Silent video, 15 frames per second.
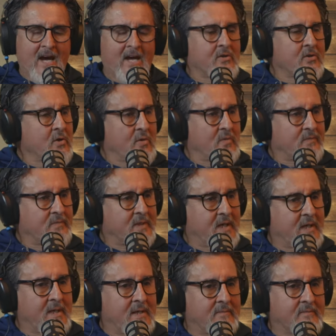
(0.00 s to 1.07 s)
I don't know.
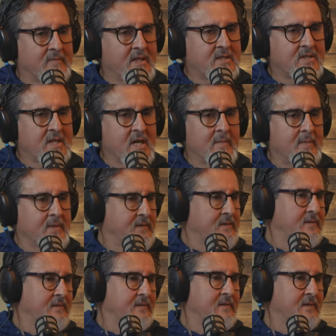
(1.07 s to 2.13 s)
Um, it's
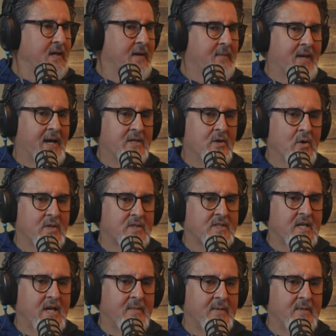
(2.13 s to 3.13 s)
coming. I, I, know it's